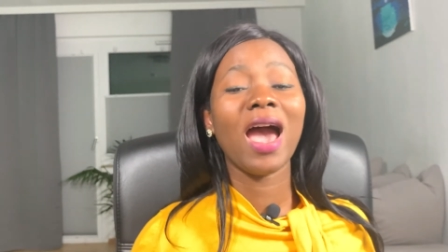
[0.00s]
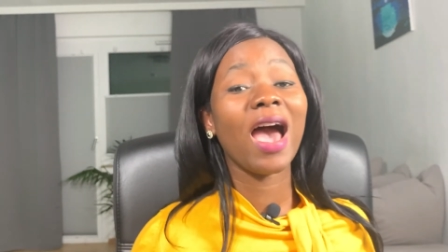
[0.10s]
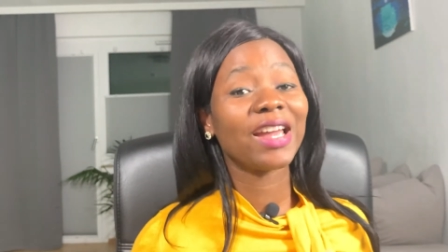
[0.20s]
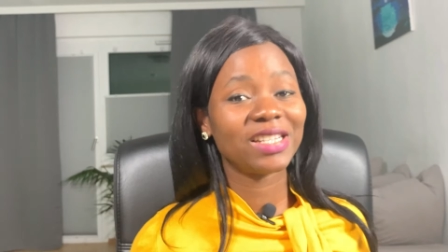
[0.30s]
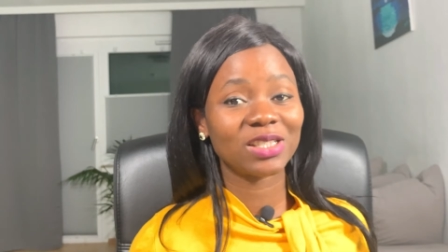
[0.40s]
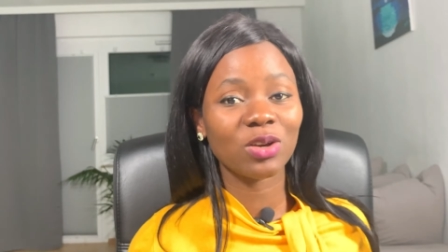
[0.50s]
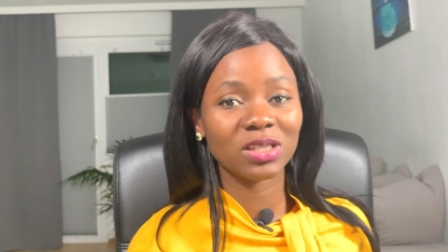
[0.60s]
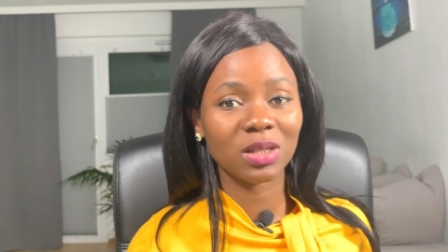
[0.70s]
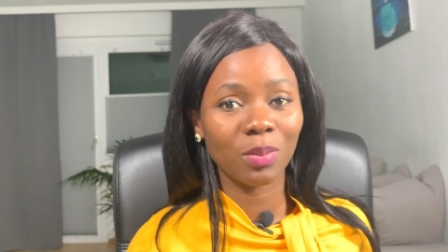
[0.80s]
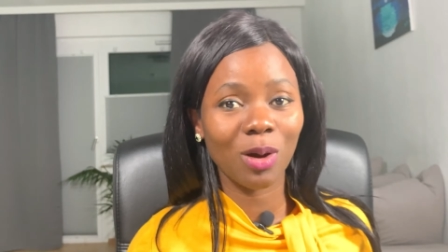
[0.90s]
I
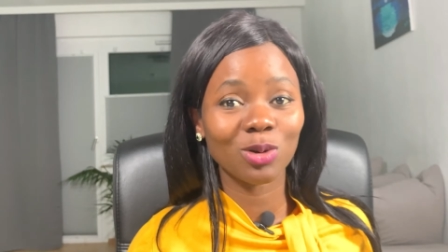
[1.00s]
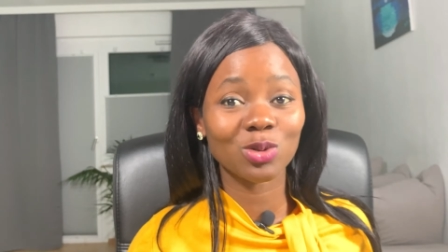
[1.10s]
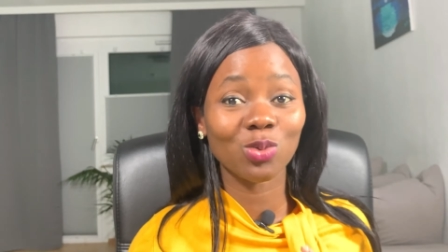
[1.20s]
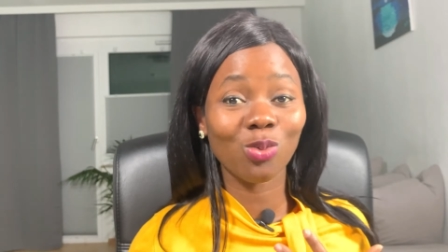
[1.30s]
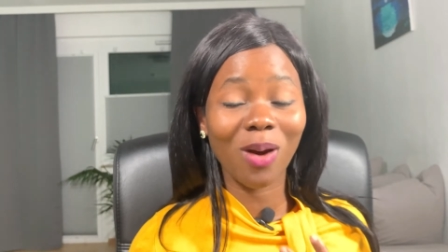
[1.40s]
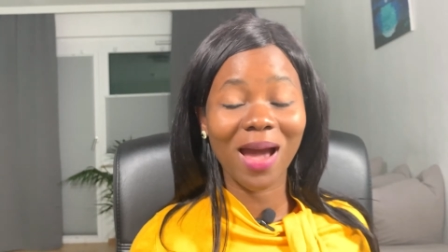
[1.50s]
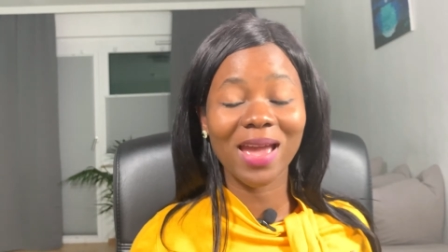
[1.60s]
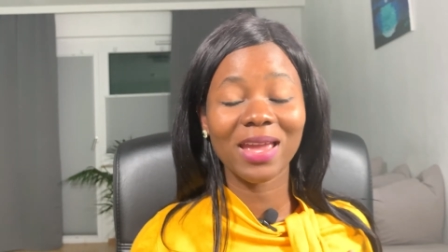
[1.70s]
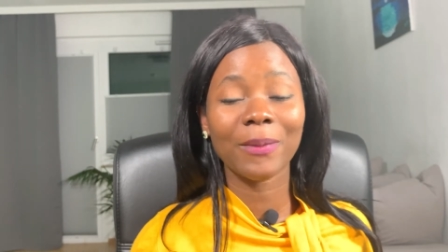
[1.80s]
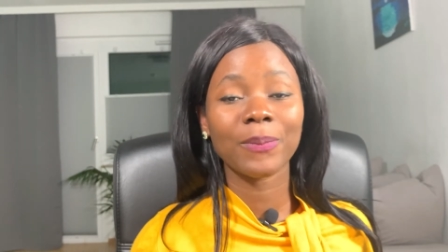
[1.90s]
discussed about
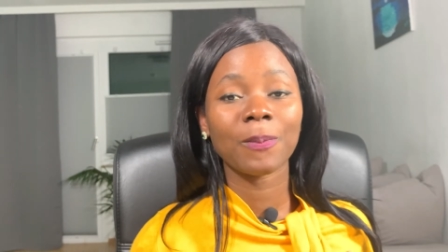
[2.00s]
why,